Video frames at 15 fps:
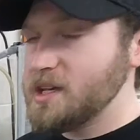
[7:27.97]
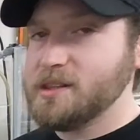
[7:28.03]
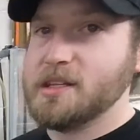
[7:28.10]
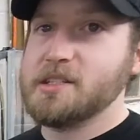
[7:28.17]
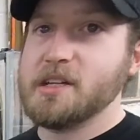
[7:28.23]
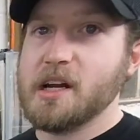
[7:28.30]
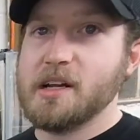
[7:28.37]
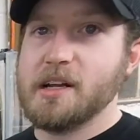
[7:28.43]
they
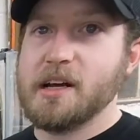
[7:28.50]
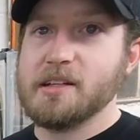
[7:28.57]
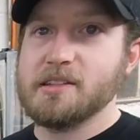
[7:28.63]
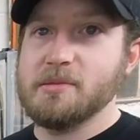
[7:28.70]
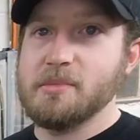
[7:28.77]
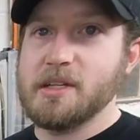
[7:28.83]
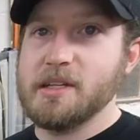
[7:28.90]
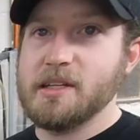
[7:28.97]
shot it out
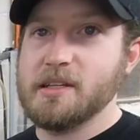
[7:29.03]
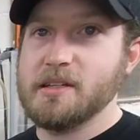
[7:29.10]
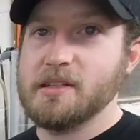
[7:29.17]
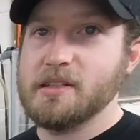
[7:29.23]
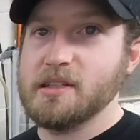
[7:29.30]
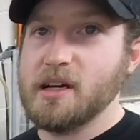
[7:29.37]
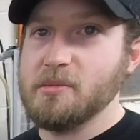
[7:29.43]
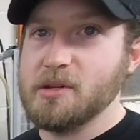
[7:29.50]
to me.
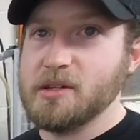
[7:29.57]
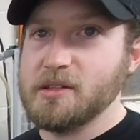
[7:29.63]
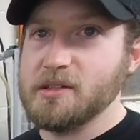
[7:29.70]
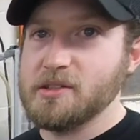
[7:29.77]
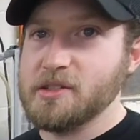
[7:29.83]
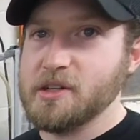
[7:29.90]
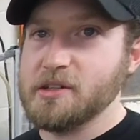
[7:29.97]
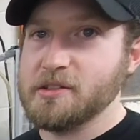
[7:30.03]
I'm
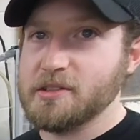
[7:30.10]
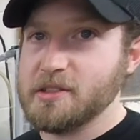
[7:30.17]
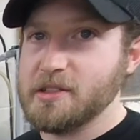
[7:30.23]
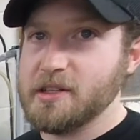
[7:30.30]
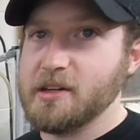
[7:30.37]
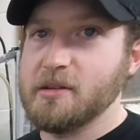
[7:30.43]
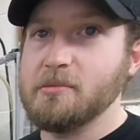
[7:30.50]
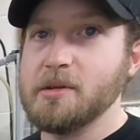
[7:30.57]
in Jersey,
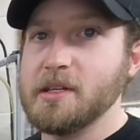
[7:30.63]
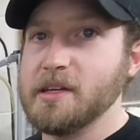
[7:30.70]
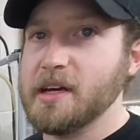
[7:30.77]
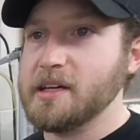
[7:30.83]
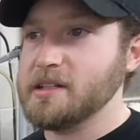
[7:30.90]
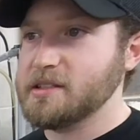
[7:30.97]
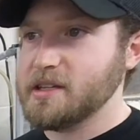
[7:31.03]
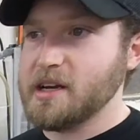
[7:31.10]
they're in PA,
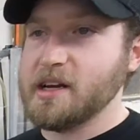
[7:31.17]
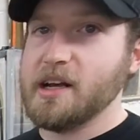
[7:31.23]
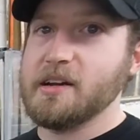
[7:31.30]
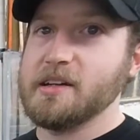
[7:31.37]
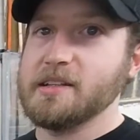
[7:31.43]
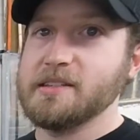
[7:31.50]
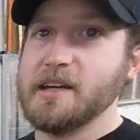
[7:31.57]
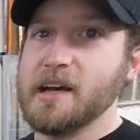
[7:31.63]
and they shot it out
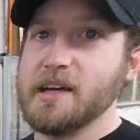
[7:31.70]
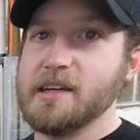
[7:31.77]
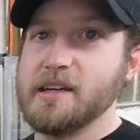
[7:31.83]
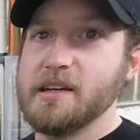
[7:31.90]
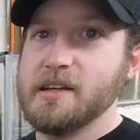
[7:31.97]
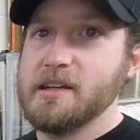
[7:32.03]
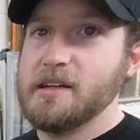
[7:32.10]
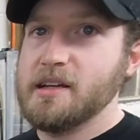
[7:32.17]
in a day.
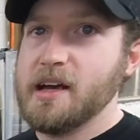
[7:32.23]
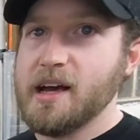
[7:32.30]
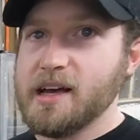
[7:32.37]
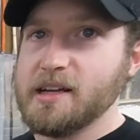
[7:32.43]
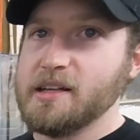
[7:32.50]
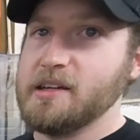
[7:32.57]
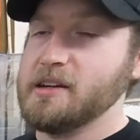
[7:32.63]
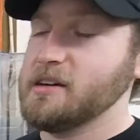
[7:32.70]

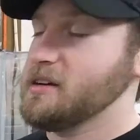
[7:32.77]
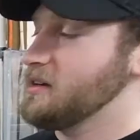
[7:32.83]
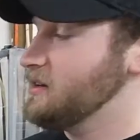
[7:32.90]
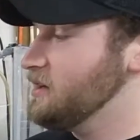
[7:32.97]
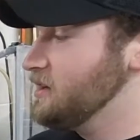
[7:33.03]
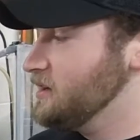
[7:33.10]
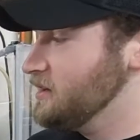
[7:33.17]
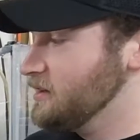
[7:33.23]
Had it here
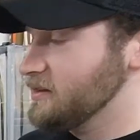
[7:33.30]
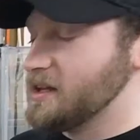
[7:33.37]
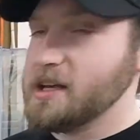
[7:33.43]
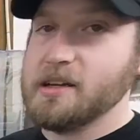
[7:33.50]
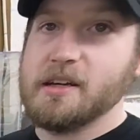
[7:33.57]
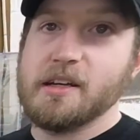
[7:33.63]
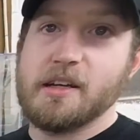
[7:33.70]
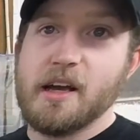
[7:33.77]

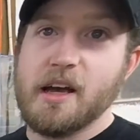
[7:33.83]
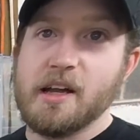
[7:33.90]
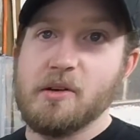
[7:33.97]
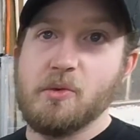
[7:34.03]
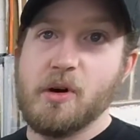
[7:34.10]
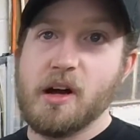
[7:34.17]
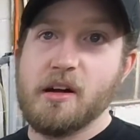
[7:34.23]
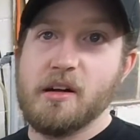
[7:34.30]
that night, had
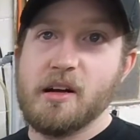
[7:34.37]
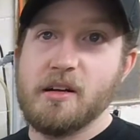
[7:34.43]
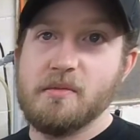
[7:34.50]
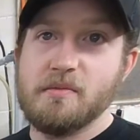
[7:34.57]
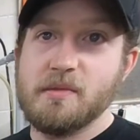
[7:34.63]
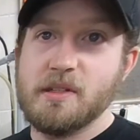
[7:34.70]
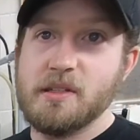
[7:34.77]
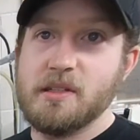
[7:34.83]
it wired
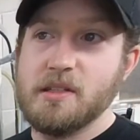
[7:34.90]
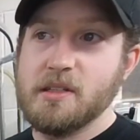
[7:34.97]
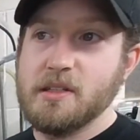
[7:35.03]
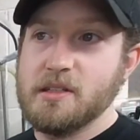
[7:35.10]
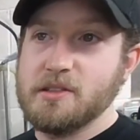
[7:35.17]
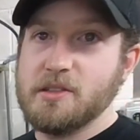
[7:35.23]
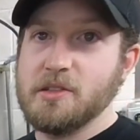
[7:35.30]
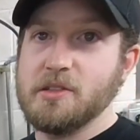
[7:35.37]
up.
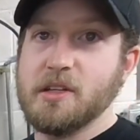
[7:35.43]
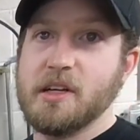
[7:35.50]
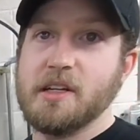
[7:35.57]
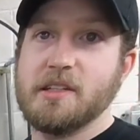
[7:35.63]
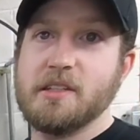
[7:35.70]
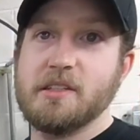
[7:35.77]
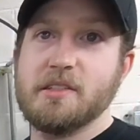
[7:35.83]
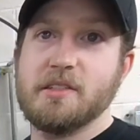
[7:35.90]
Two
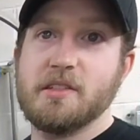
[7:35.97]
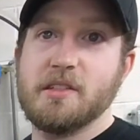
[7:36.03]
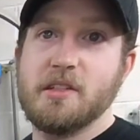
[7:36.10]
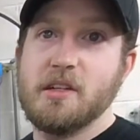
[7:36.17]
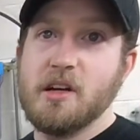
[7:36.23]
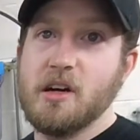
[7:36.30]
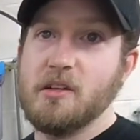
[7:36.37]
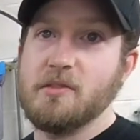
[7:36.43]
days
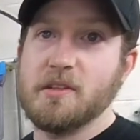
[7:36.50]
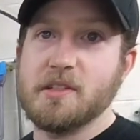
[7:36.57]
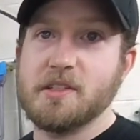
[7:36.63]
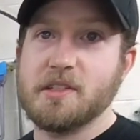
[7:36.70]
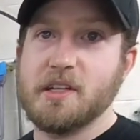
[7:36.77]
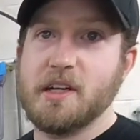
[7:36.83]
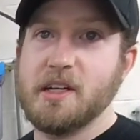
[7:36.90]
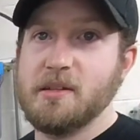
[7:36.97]
over
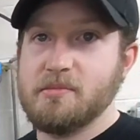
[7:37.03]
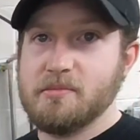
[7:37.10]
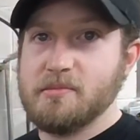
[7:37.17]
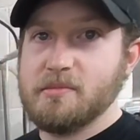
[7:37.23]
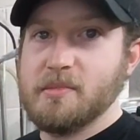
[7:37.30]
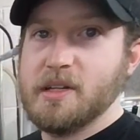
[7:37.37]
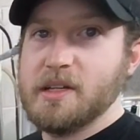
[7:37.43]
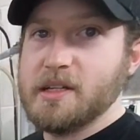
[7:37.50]
Skype,
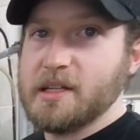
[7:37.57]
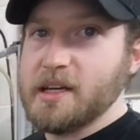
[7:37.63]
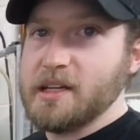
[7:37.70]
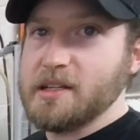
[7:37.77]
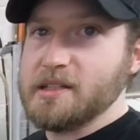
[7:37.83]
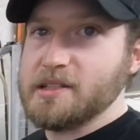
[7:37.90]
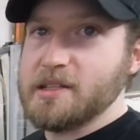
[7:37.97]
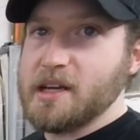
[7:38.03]

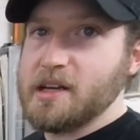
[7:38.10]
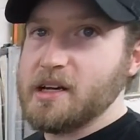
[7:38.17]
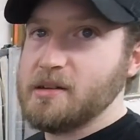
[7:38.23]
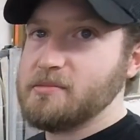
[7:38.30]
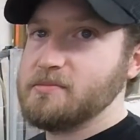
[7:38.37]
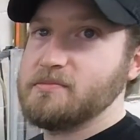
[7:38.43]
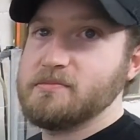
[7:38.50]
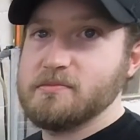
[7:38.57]
getting it set
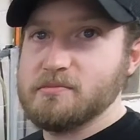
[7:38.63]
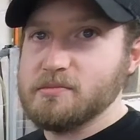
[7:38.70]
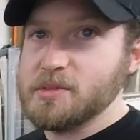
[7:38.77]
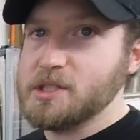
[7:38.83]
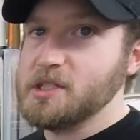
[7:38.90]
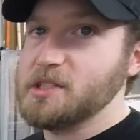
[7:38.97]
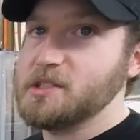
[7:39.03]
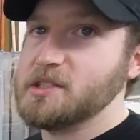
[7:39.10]
up.
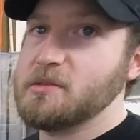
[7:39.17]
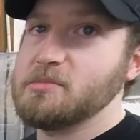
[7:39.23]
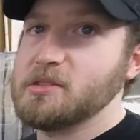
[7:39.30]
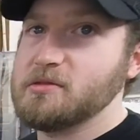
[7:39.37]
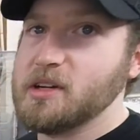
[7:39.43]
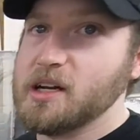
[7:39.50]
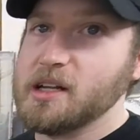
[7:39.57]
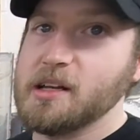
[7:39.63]
Machine's up
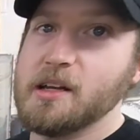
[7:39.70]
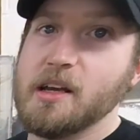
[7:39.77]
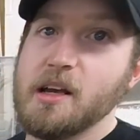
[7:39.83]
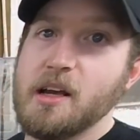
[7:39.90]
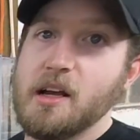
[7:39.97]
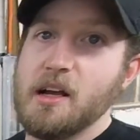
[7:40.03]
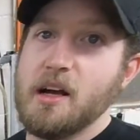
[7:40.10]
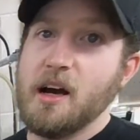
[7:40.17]
and running.
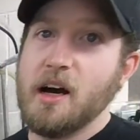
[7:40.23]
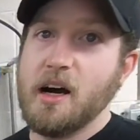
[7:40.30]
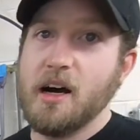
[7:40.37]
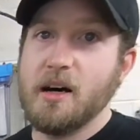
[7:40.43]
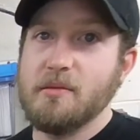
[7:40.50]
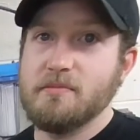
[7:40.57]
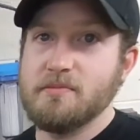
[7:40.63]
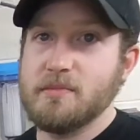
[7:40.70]

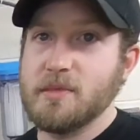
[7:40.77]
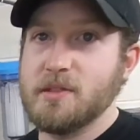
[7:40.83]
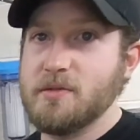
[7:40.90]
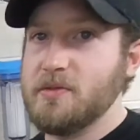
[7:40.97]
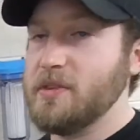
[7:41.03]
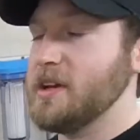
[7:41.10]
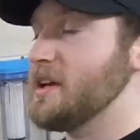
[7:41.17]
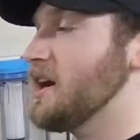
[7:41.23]
Uh, it's
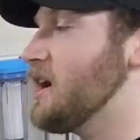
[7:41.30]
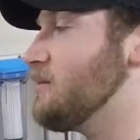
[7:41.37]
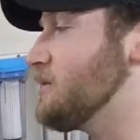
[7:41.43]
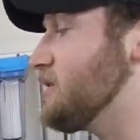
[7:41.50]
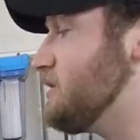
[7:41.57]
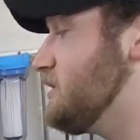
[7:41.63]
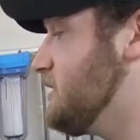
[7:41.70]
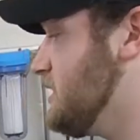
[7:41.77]

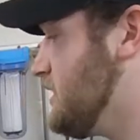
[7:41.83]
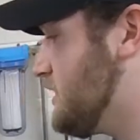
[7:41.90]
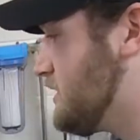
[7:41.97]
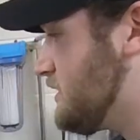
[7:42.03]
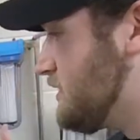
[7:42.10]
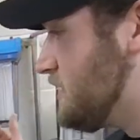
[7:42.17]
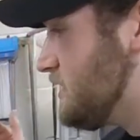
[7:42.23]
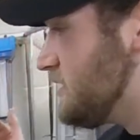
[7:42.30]
phenomenal.
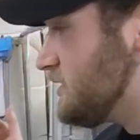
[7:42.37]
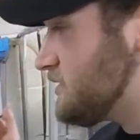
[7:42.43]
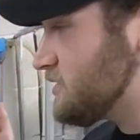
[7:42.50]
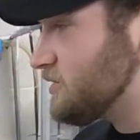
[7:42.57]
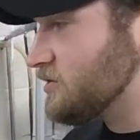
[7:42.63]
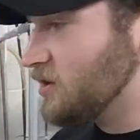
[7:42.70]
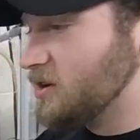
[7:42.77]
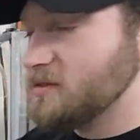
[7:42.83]
The
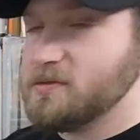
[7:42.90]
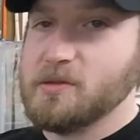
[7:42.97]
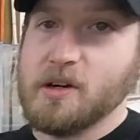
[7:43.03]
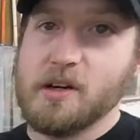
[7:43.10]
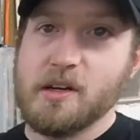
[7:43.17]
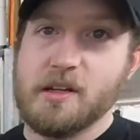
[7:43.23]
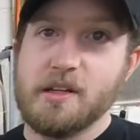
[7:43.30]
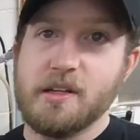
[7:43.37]

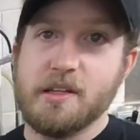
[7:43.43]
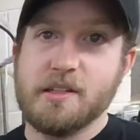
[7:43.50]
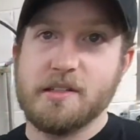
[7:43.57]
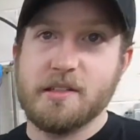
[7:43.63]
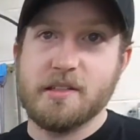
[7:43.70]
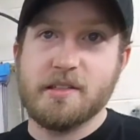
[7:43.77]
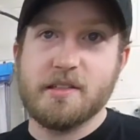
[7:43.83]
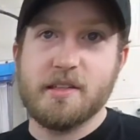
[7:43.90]
software is
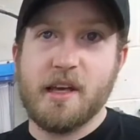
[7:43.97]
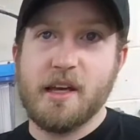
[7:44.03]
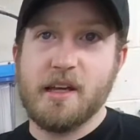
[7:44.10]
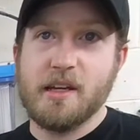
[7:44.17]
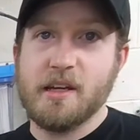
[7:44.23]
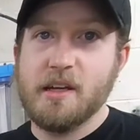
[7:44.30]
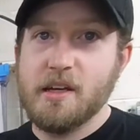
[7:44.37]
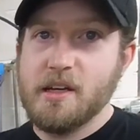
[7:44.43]

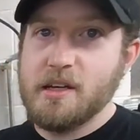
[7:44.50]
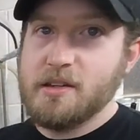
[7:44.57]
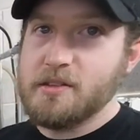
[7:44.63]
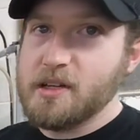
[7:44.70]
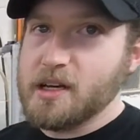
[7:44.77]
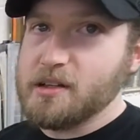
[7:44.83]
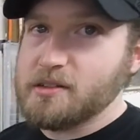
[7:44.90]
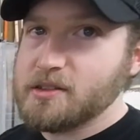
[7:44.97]
insane. You
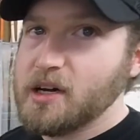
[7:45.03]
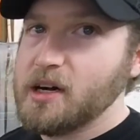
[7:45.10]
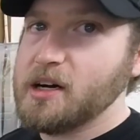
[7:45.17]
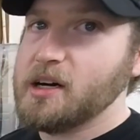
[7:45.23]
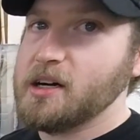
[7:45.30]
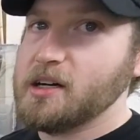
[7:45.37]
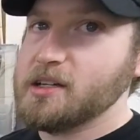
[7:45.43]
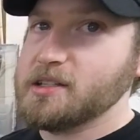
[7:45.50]
got
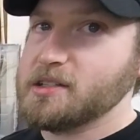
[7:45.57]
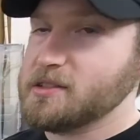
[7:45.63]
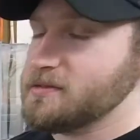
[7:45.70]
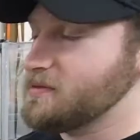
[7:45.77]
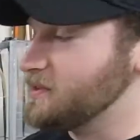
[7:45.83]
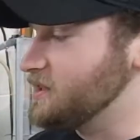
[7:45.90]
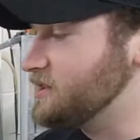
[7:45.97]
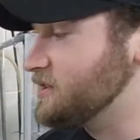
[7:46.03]
tons of
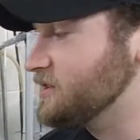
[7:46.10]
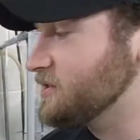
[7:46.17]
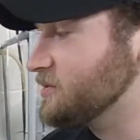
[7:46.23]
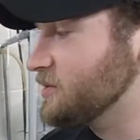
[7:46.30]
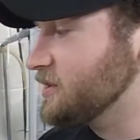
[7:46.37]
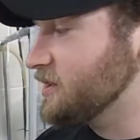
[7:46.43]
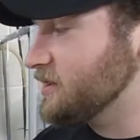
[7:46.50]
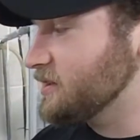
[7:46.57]
features
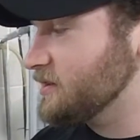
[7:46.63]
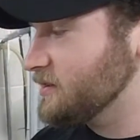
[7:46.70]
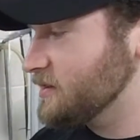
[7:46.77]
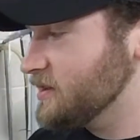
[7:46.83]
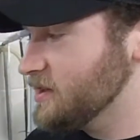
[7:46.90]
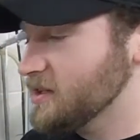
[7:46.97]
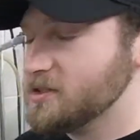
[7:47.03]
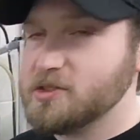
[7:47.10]
with it.
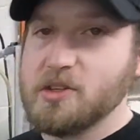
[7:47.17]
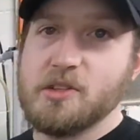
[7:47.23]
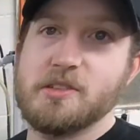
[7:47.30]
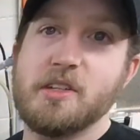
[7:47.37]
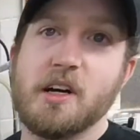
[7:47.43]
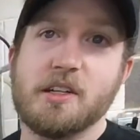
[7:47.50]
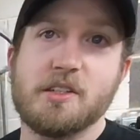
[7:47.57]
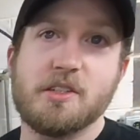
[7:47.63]
It's all
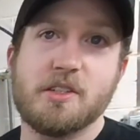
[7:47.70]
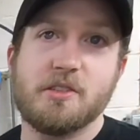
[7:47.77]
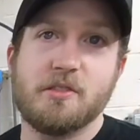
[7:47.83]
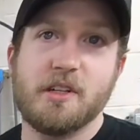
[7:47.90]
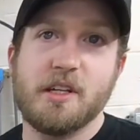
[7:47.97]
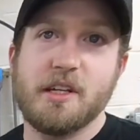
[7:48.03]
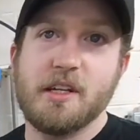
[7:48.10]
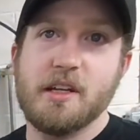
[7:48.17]
touch
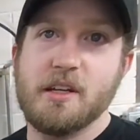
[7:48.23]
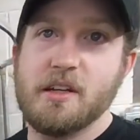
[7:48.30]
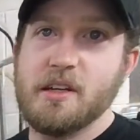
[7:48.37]
screen.